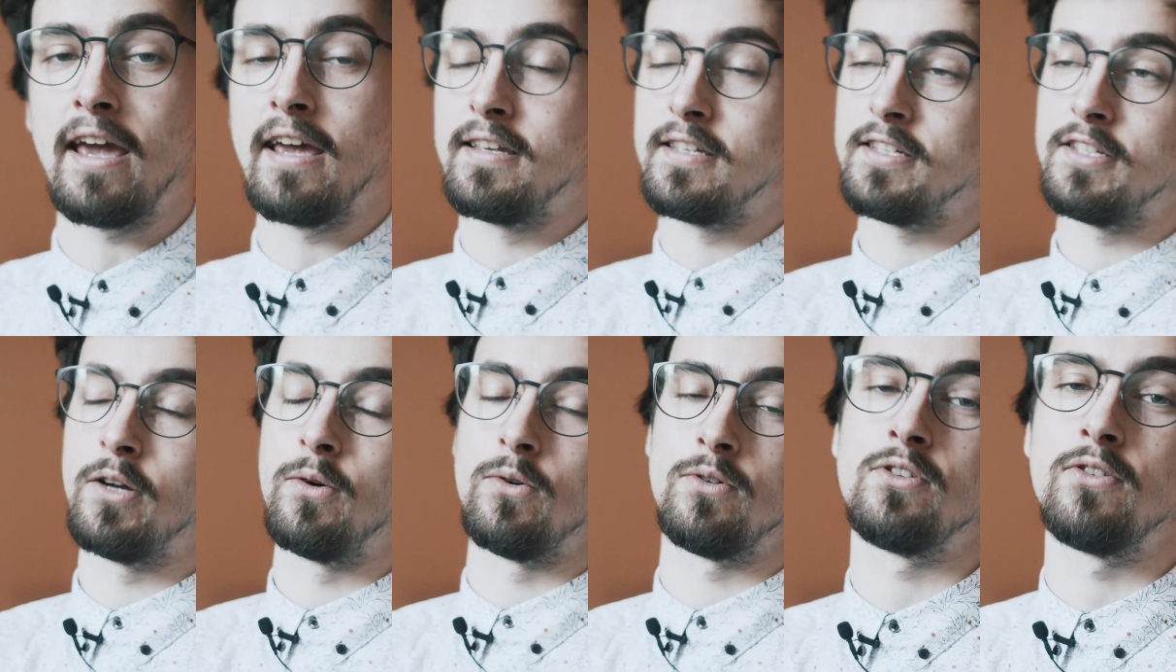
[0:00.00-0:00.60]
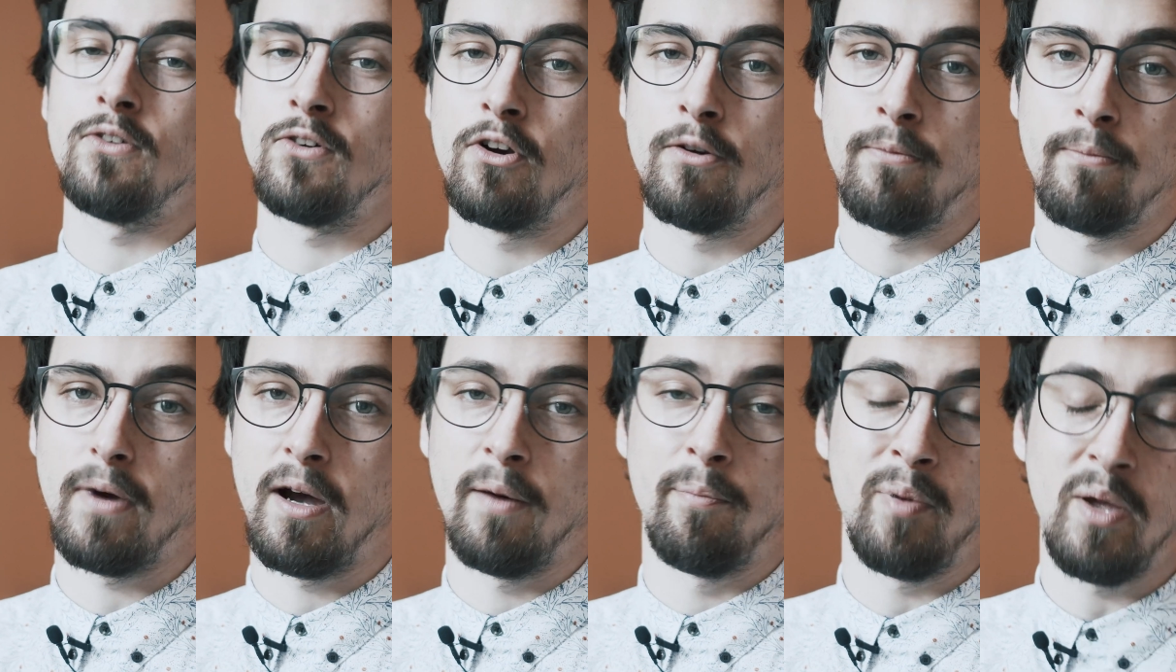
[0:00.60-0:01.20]
a
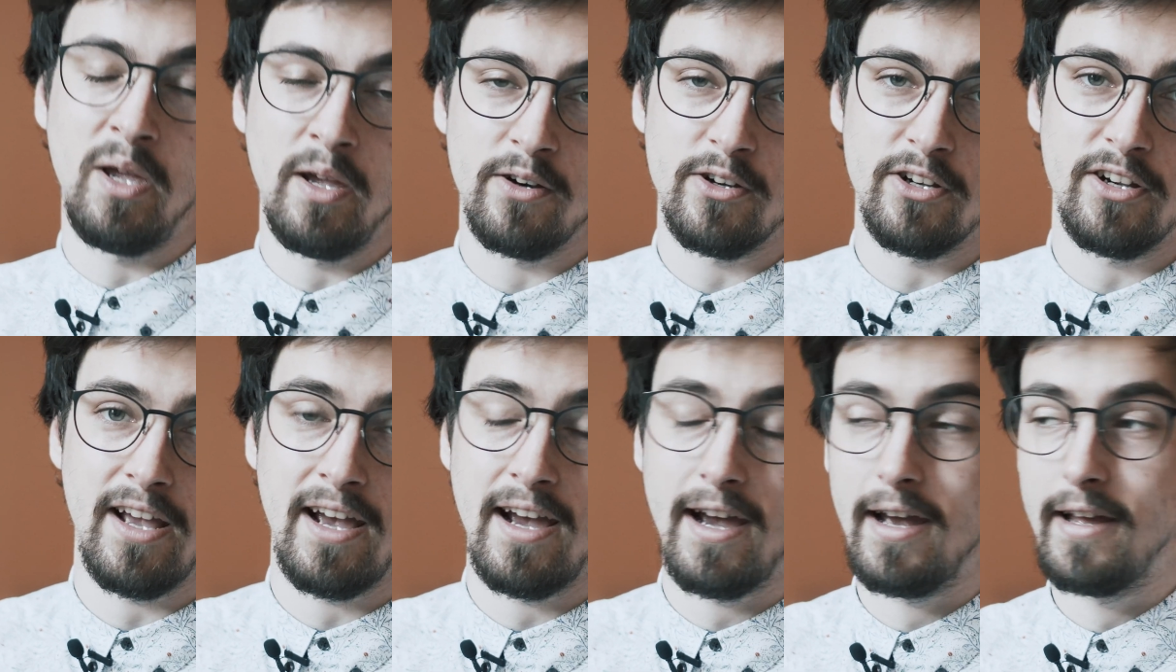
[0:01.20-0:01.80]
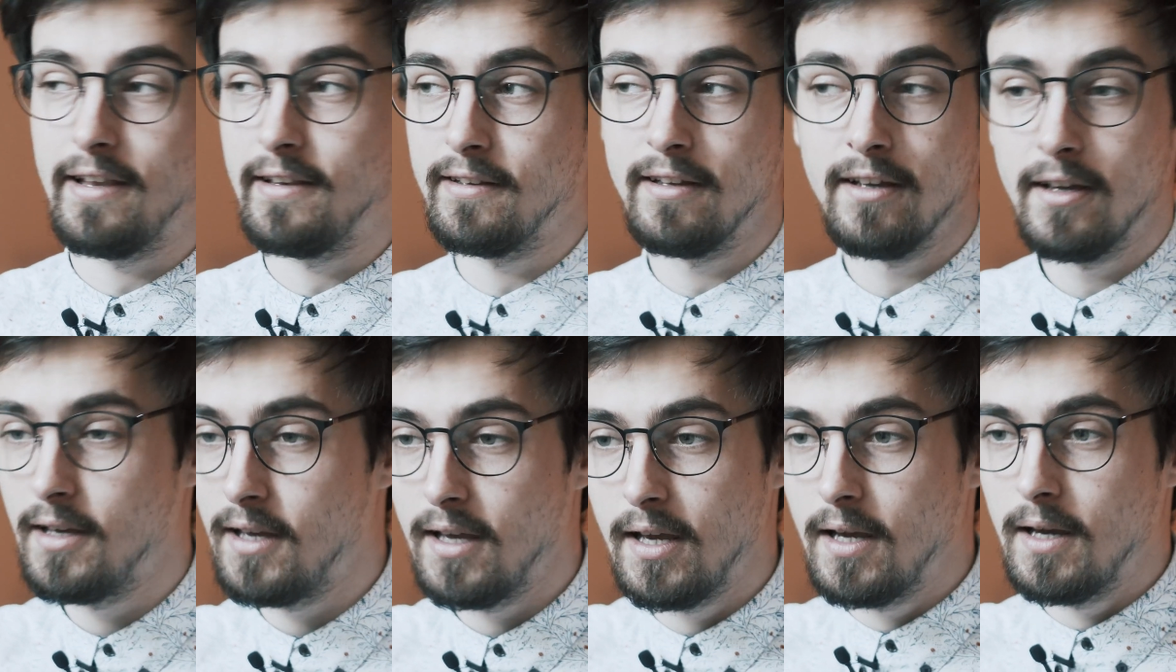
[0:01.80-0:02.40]
snowstorm appeared and
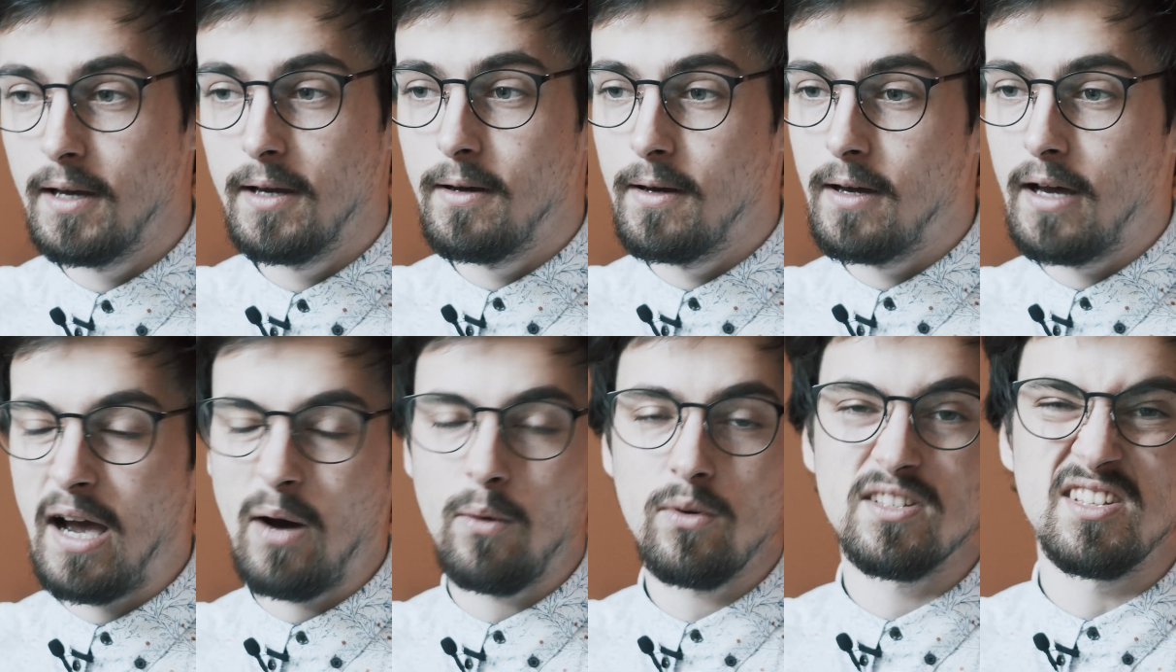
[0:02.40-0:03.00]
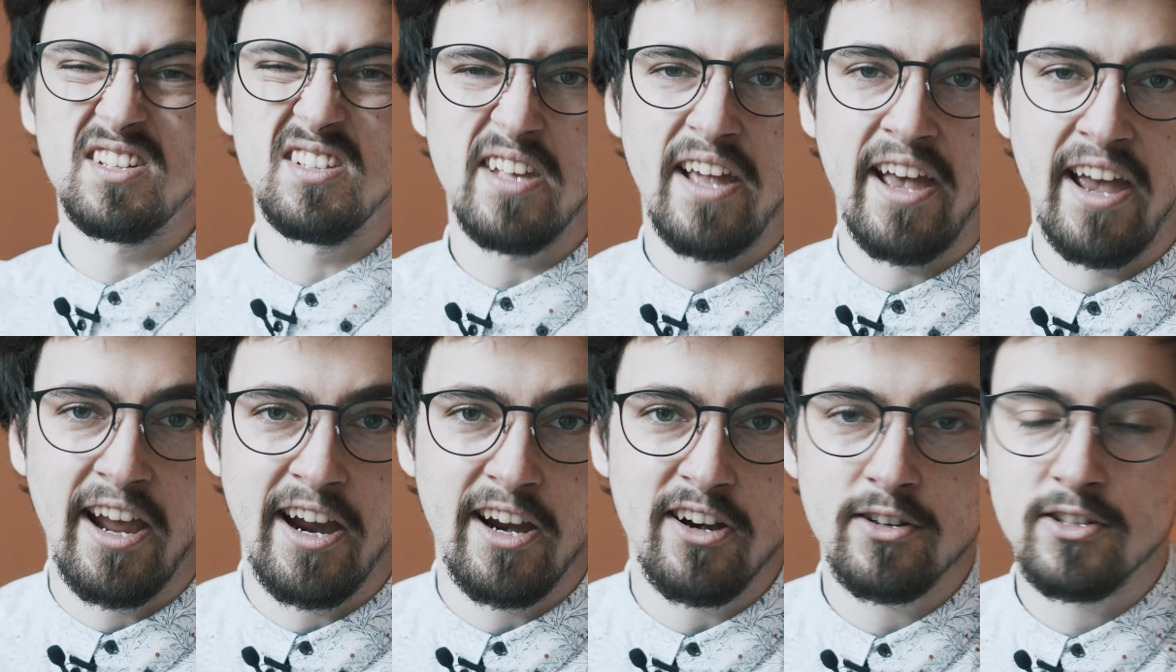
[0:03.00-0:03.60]
I was in
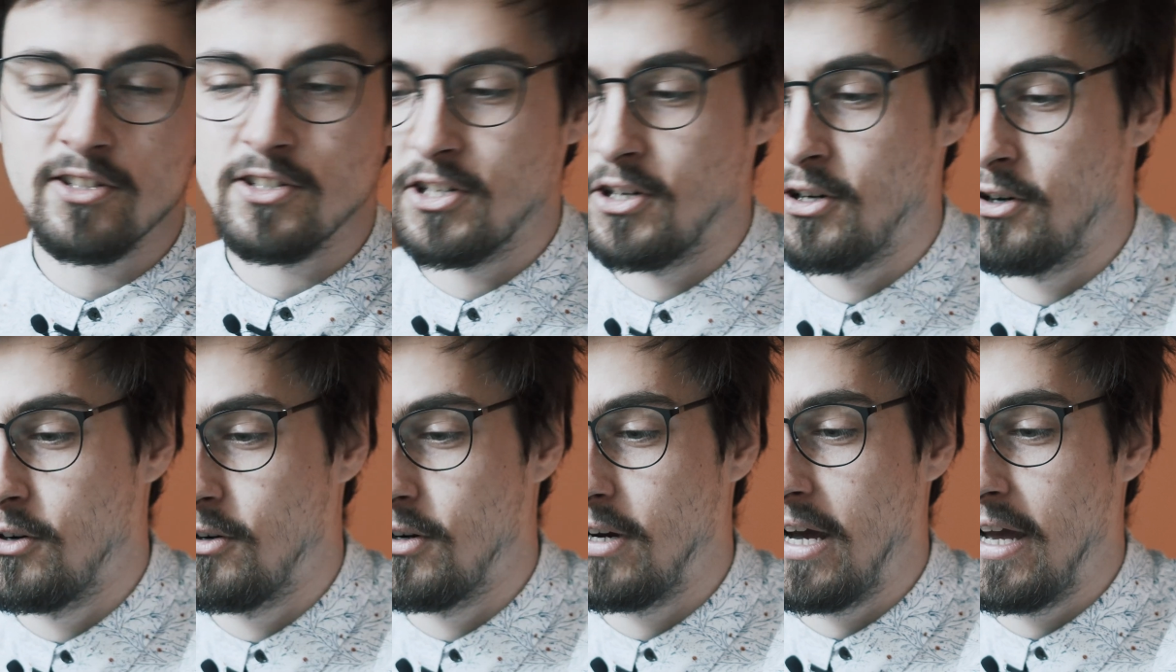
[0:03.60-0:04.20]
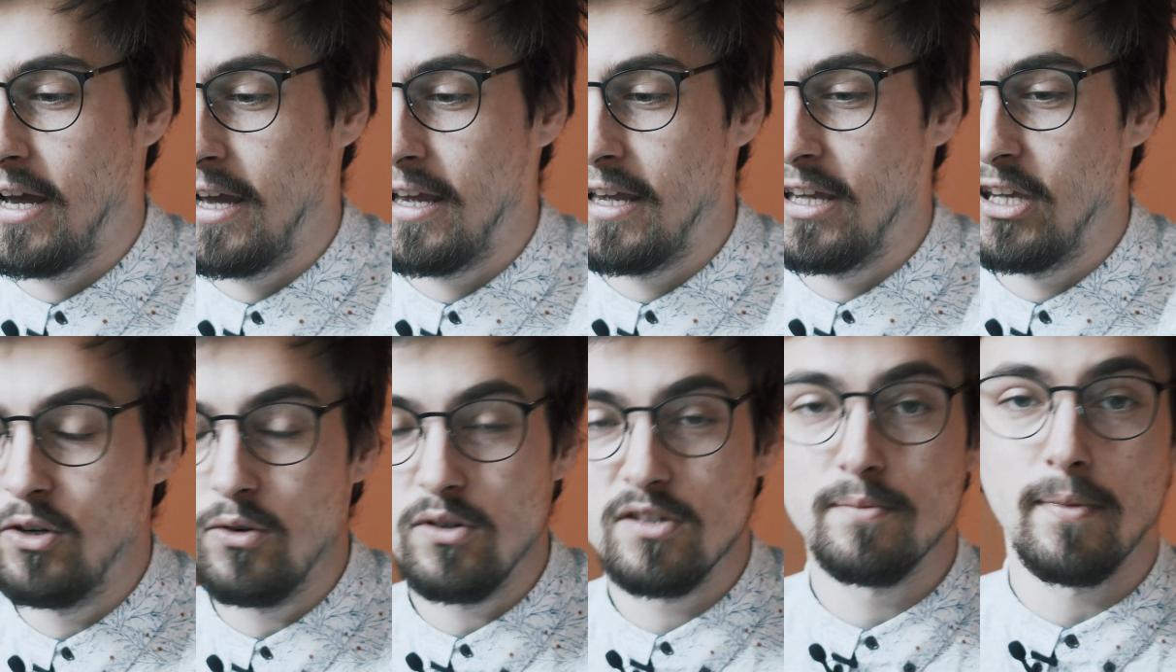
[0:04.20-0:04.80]
air, so I
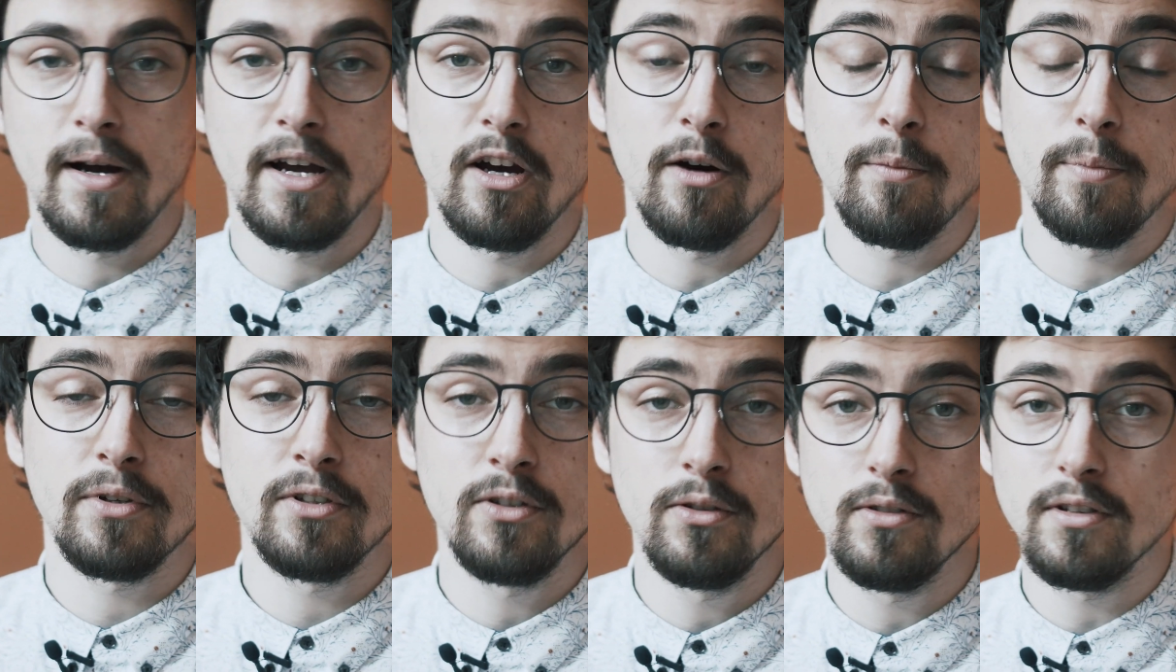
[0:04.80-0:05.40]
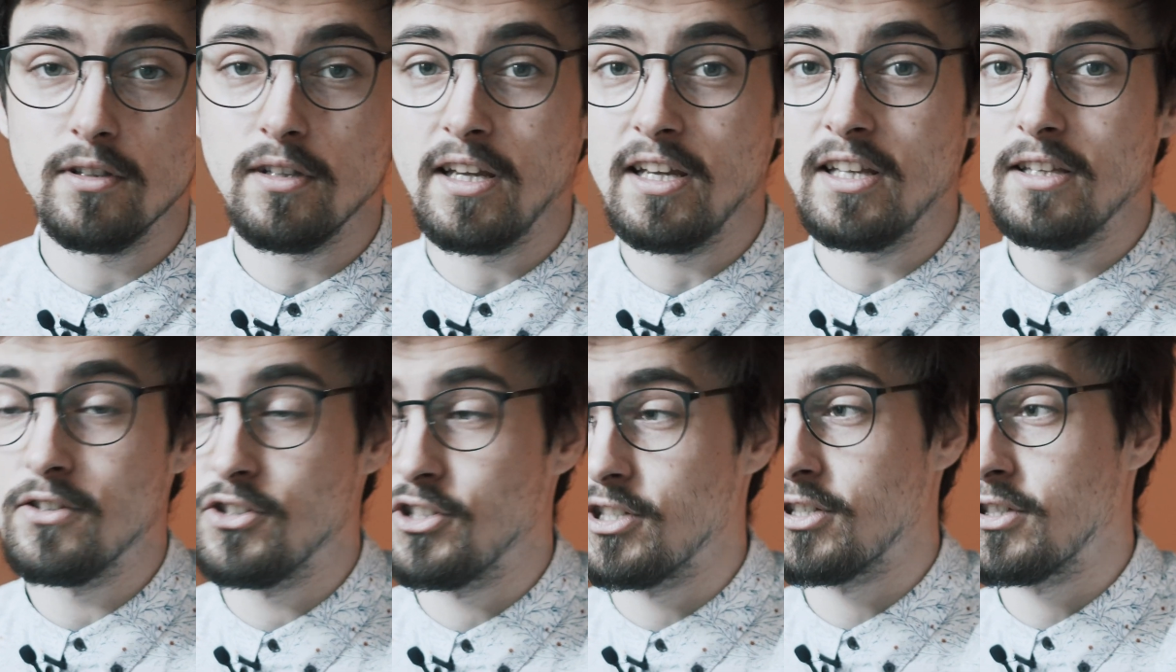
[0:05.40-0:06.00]
used my opportunity
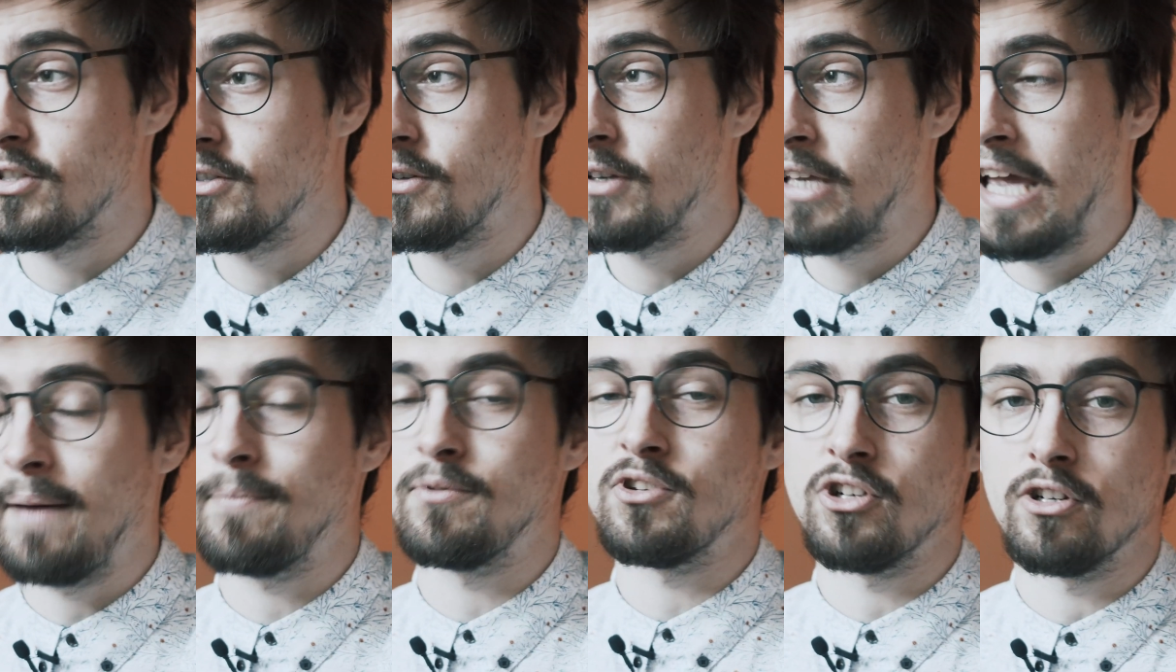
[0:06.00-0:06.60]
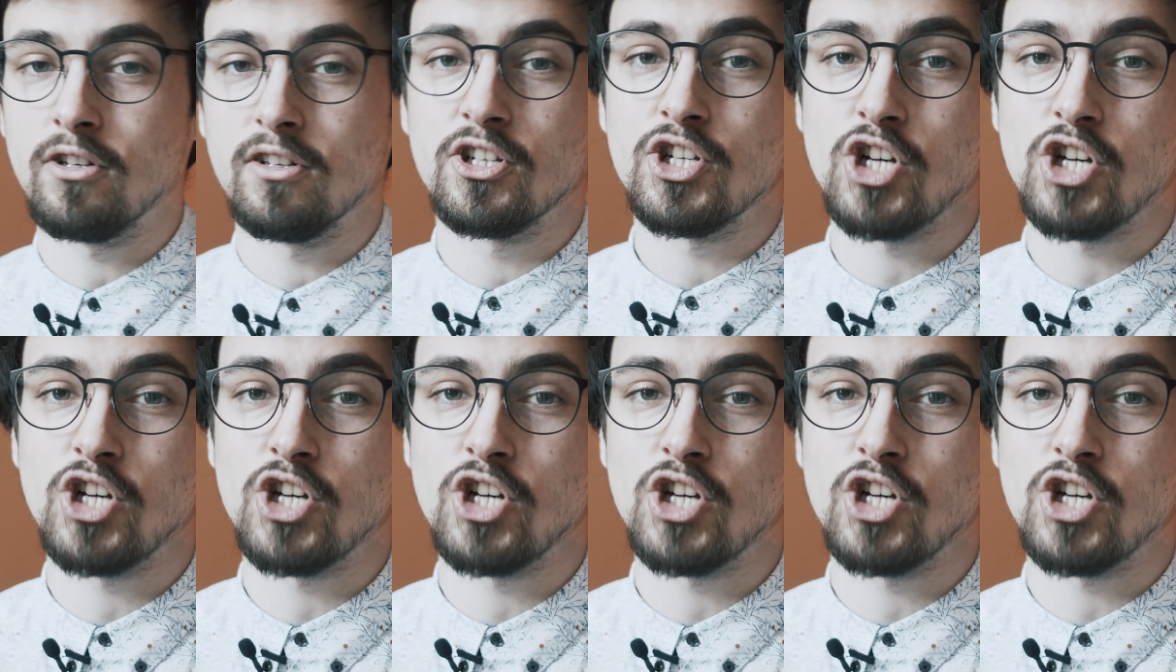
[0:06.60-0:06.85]
just to capture the